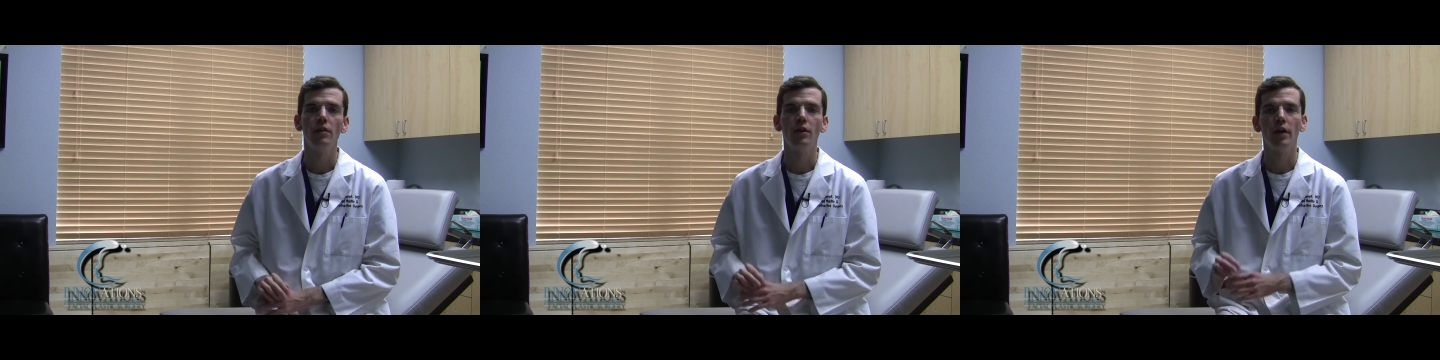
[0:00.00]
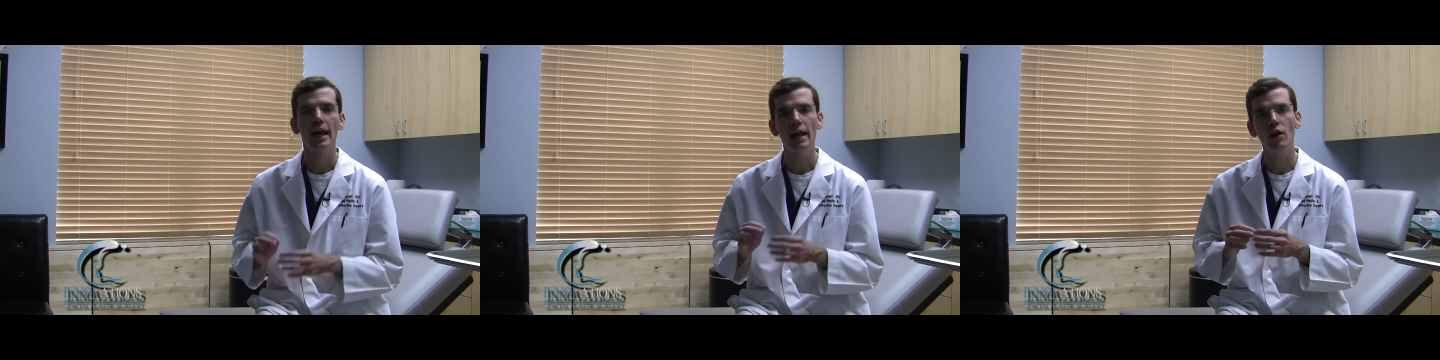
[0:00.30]
the
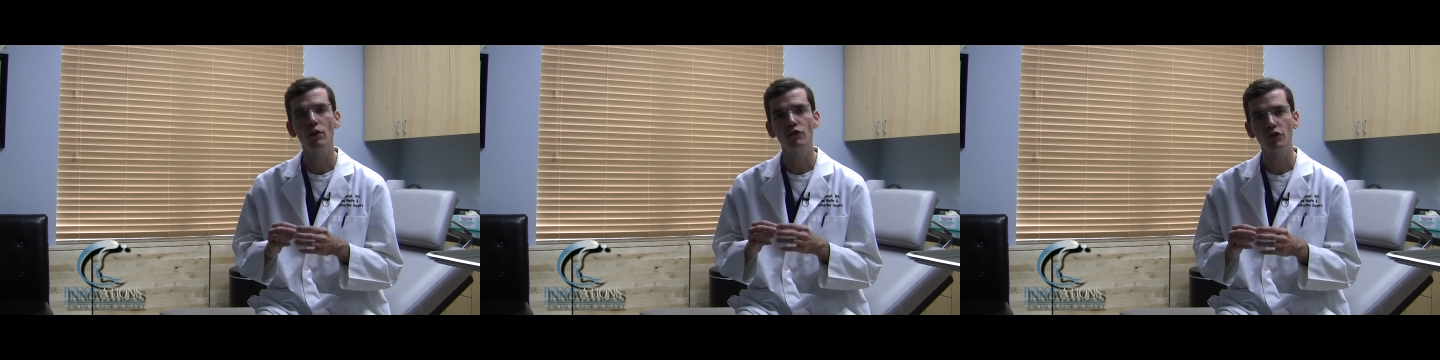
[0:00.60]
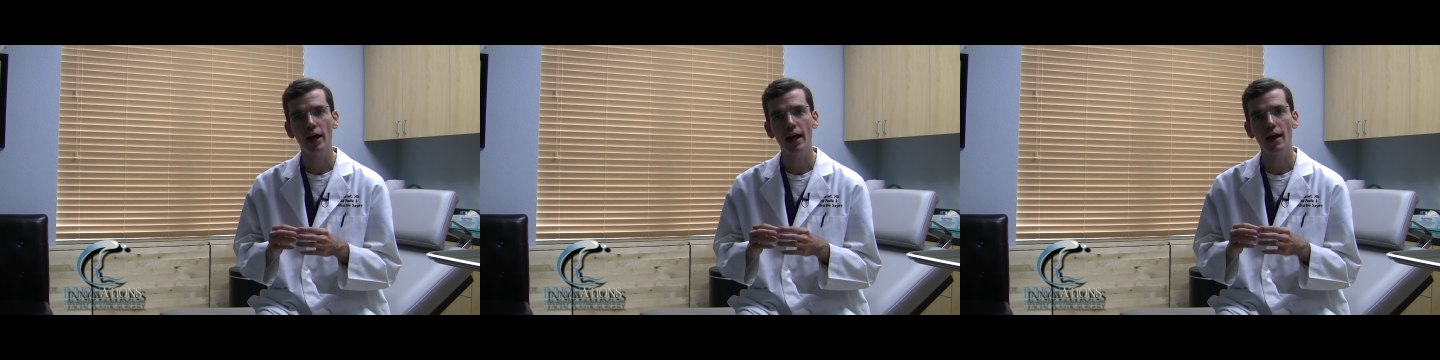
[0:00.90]
hair
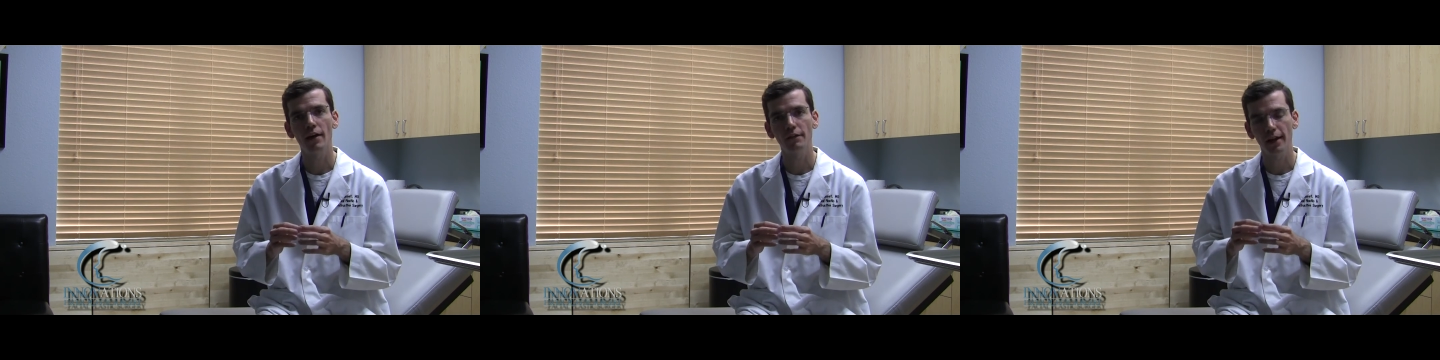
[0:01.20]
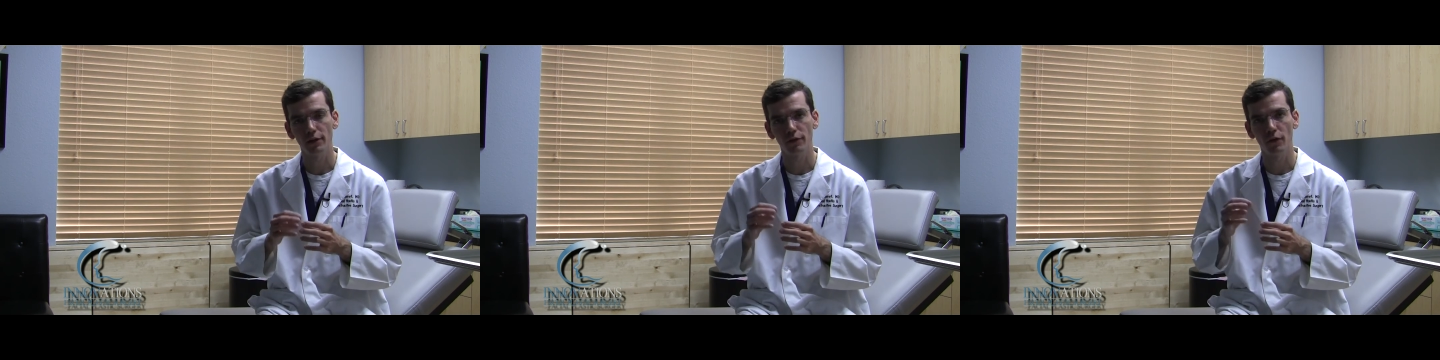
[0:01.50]
shaft
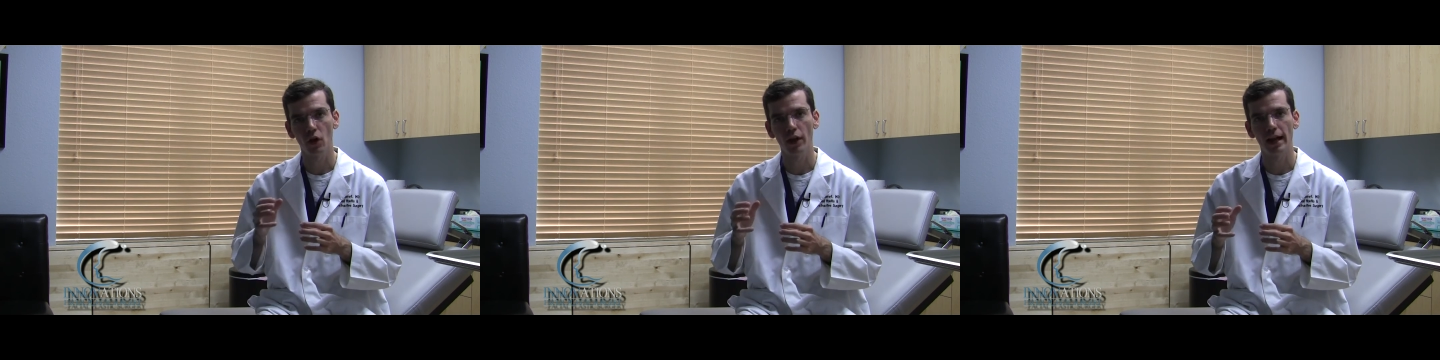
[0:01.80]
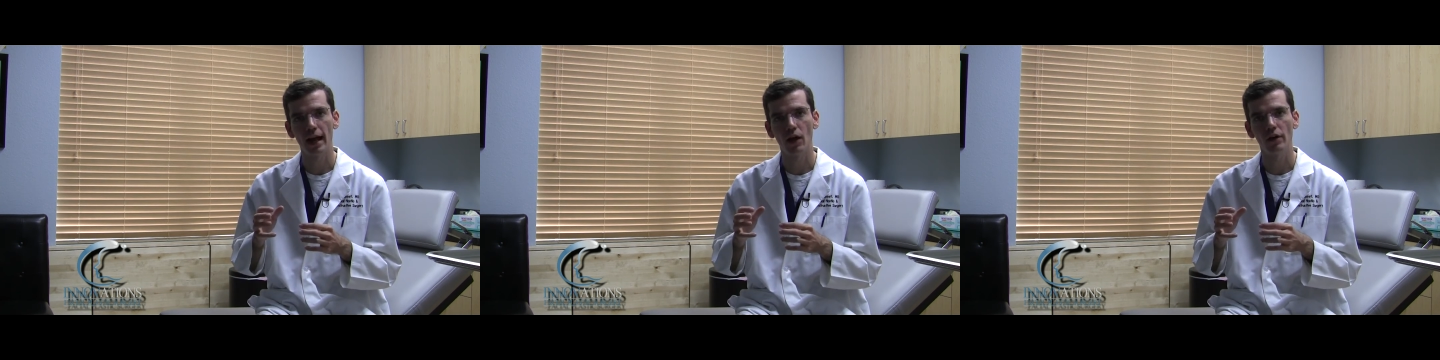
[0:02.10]
has
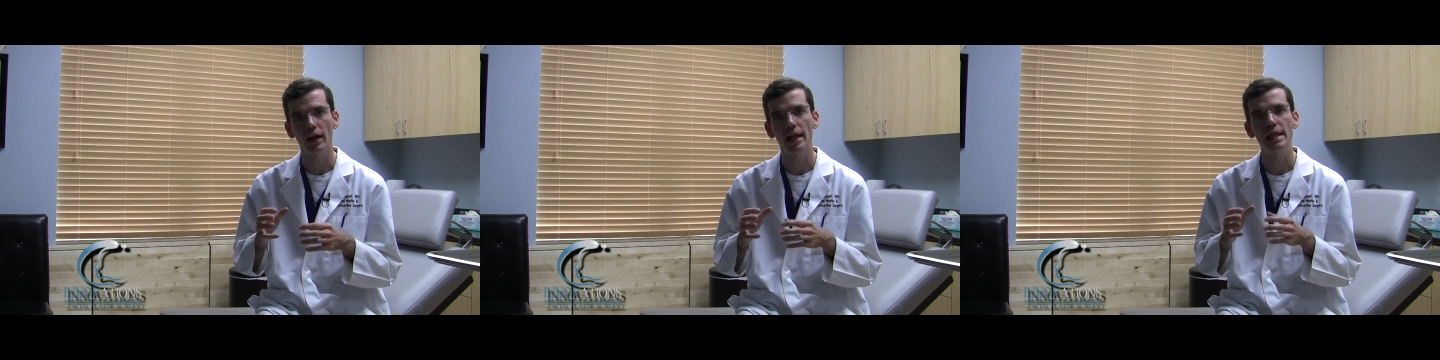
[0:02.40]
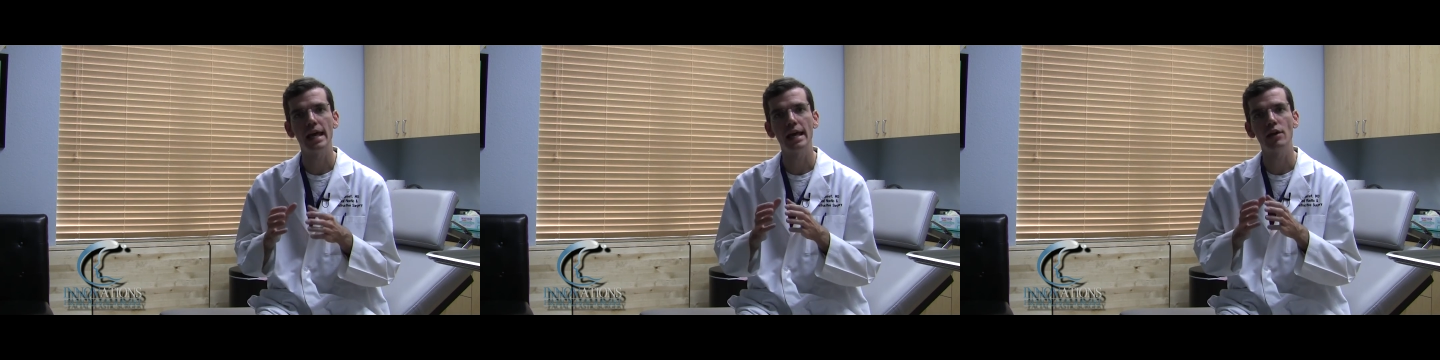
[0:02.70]
fallen out
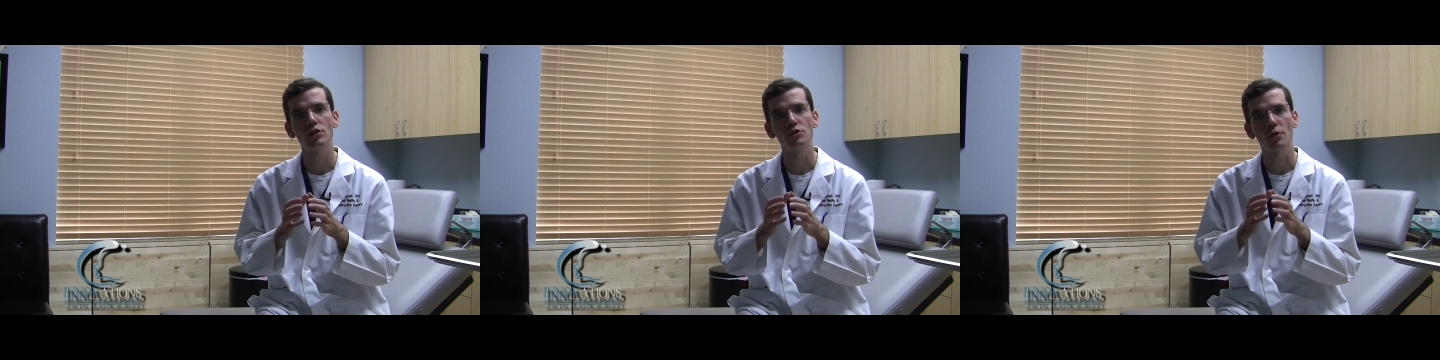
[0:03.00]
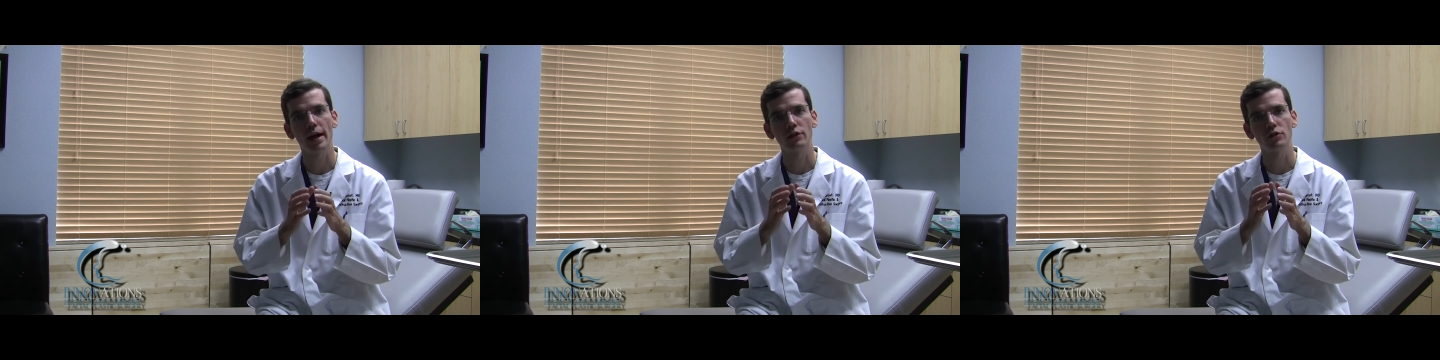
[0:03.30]
and the hairs
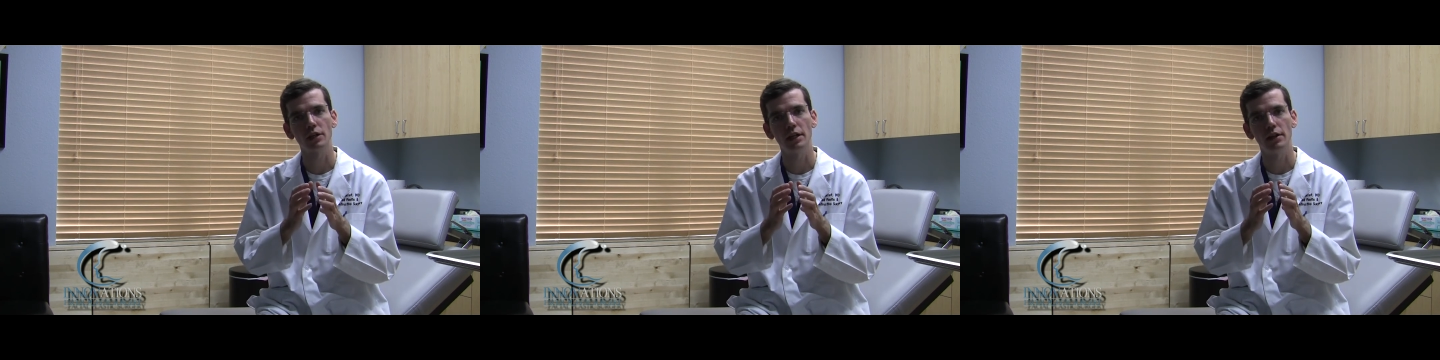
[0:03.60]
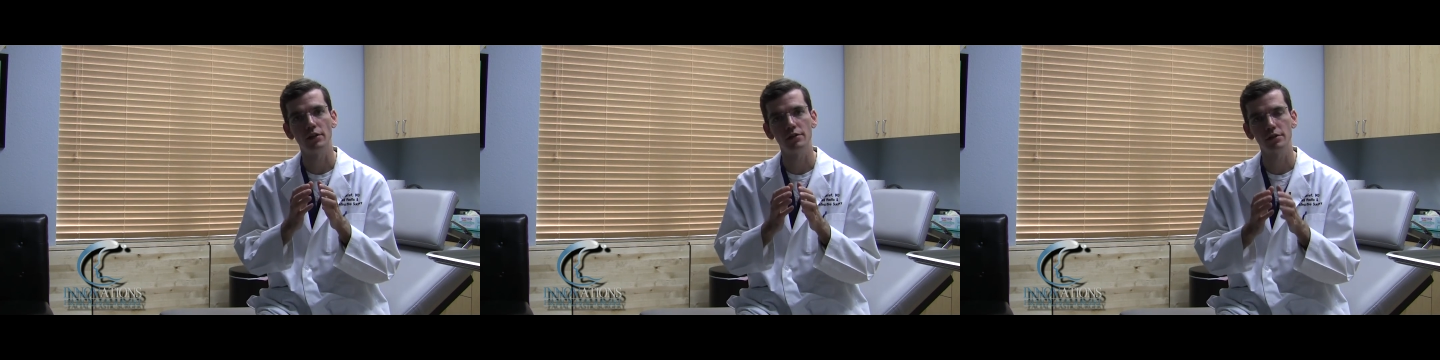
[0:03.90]
are actually
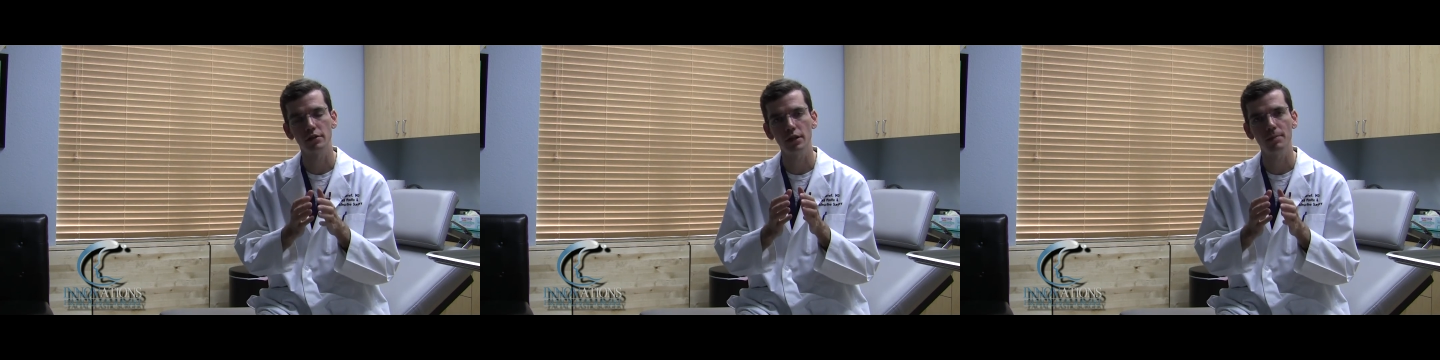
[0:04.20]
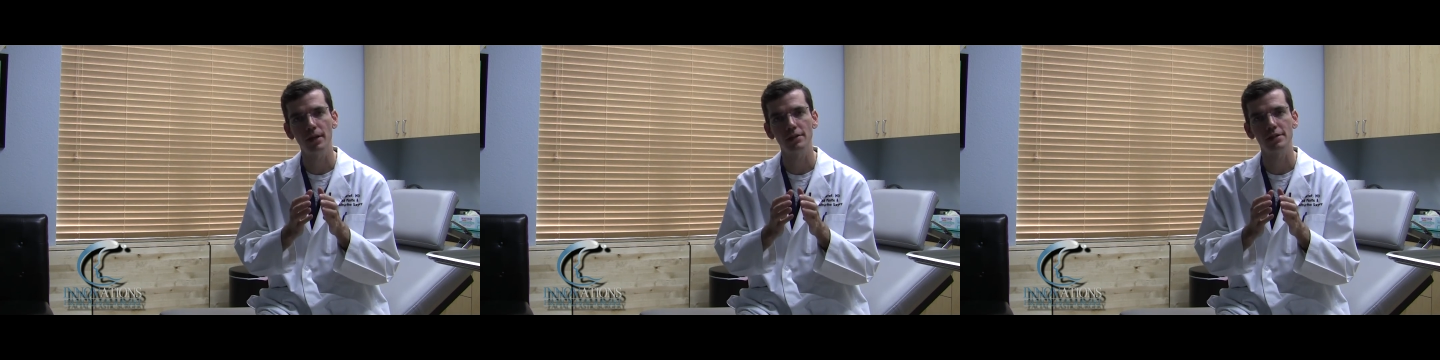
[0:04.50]
in the
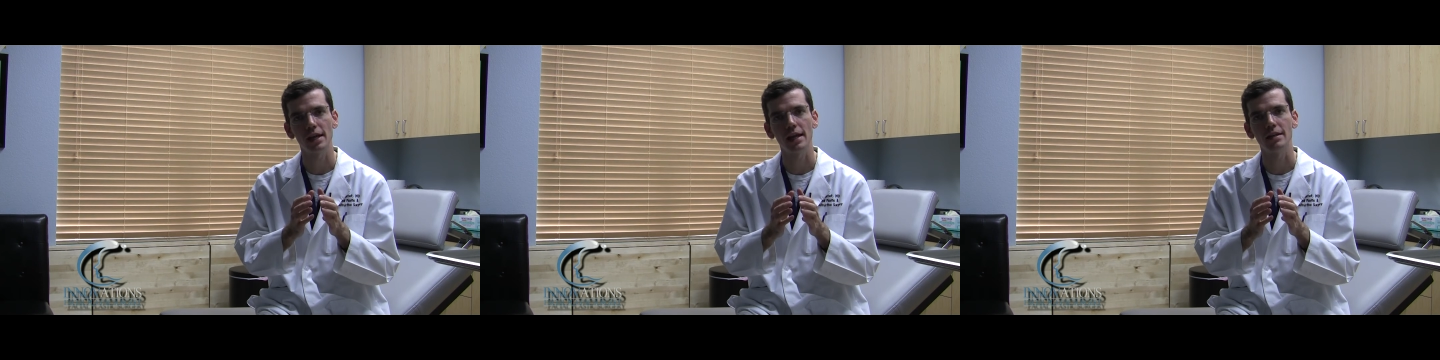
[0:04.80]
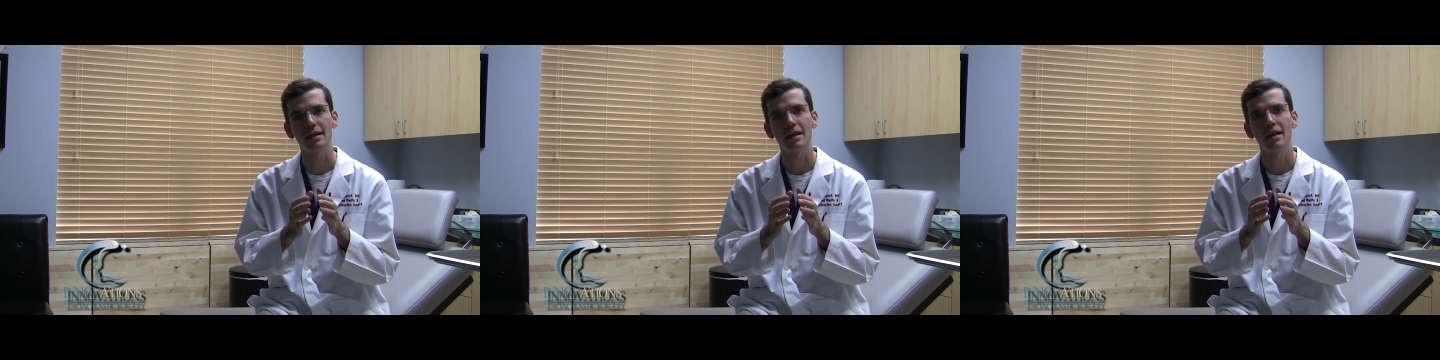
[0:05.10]
sleeping
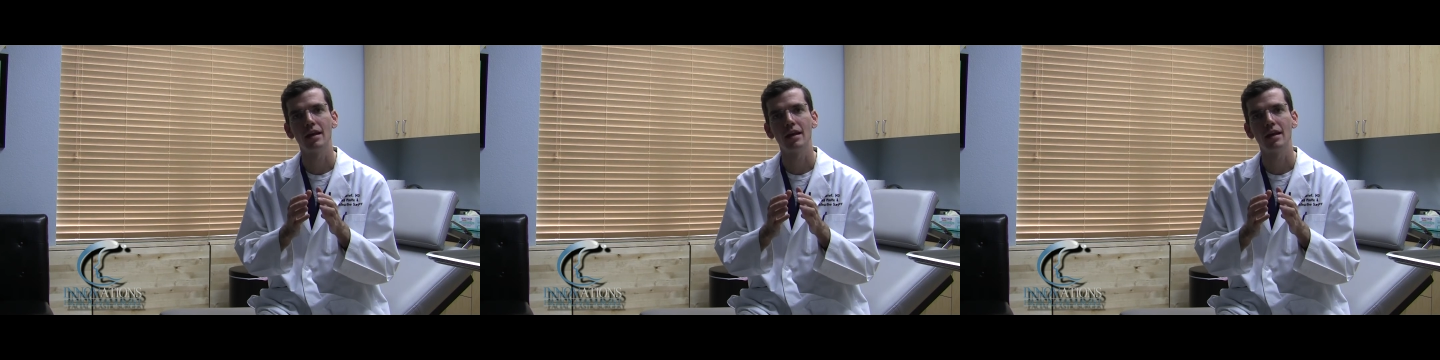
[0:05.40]
state.